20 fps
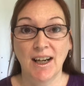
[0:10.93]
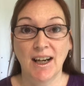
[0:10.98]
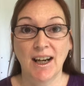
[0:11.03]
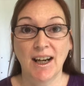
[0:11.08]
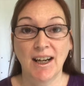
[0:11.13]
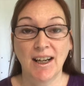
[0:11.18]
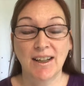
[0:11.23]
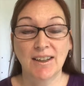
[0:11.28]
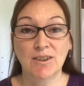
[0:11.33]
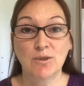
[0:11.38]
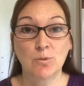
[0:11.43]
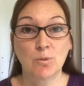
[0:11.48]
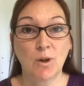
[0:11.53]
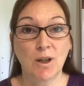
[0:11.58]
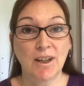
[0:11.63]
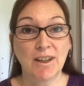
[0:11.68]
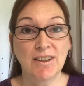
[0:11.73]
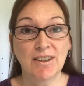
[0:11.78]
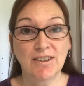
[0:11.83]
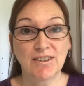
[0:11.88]
and
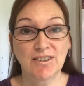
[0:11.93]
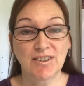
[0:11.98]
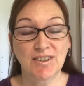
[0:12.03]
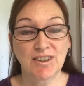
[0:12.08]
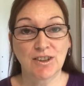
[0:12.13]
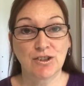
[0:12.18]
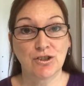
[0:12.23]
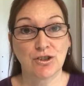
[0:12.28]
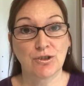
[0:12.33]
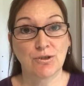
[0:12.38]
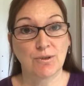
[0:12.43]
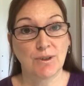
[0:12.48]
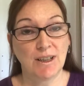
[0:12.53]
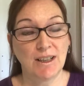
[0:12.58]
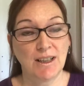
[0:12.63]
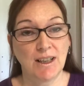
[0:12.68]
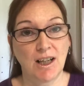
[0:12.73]
why they're such a great